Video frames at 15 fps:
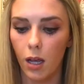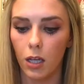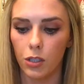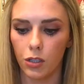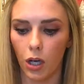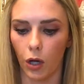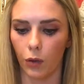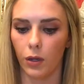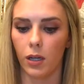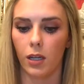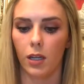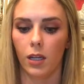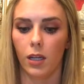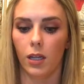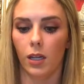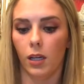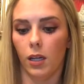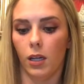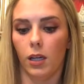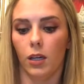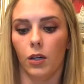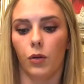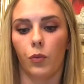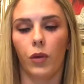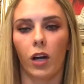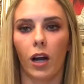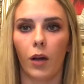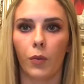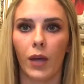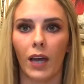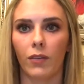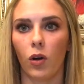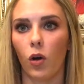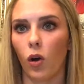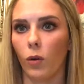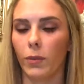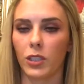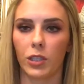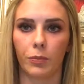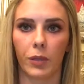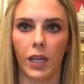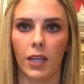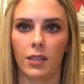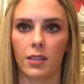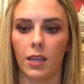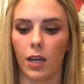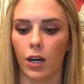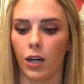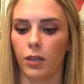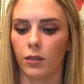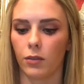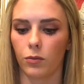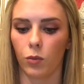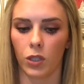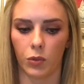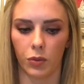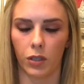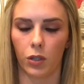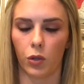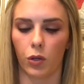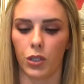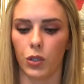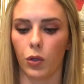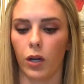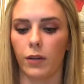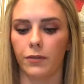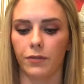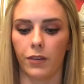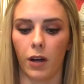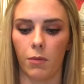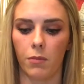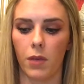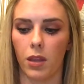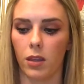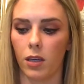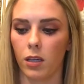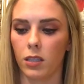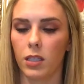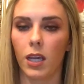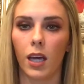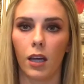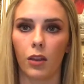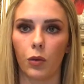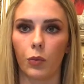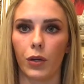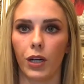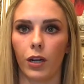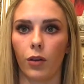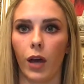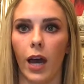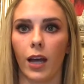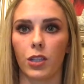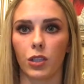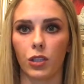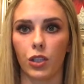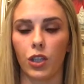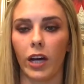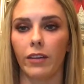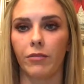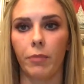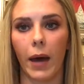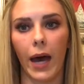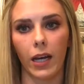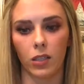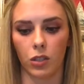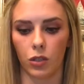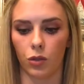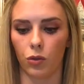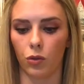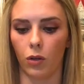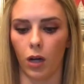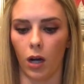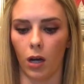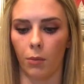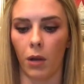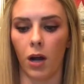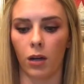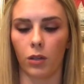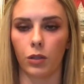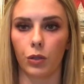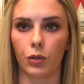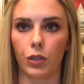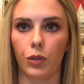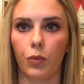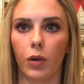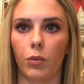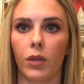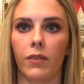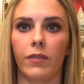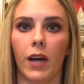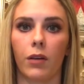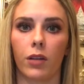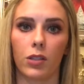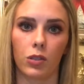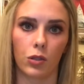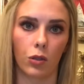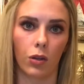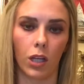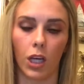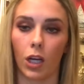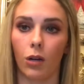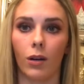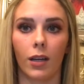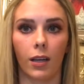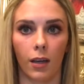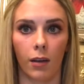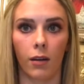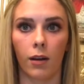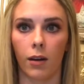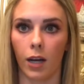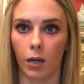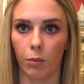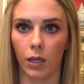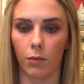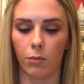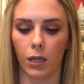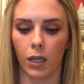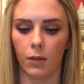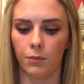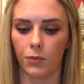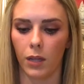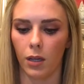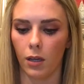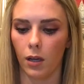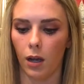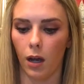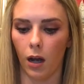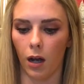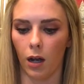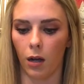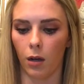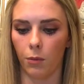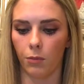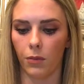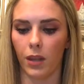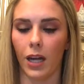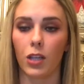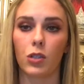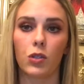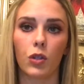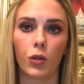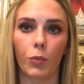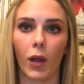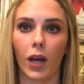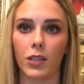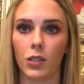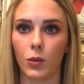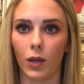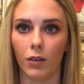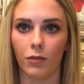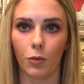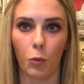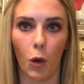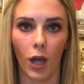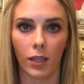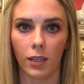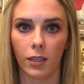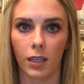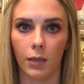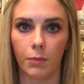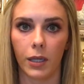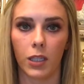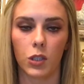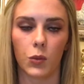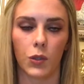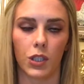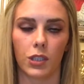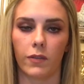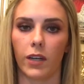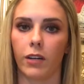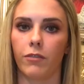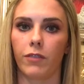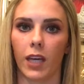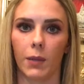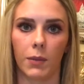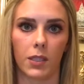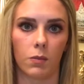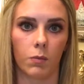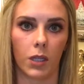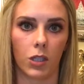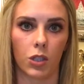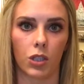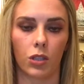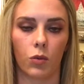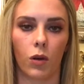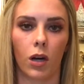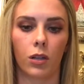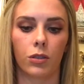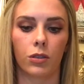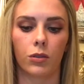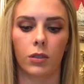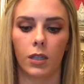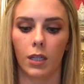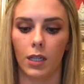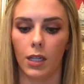So we have a whole bunch of plans there once we're in the North Shore. From the 10th, we're going to actually drive back to Honolulu, where we found a studio again on Airbnb that is 2 blocks away from Waikiki Beach, which is a very famous beach in Oahu.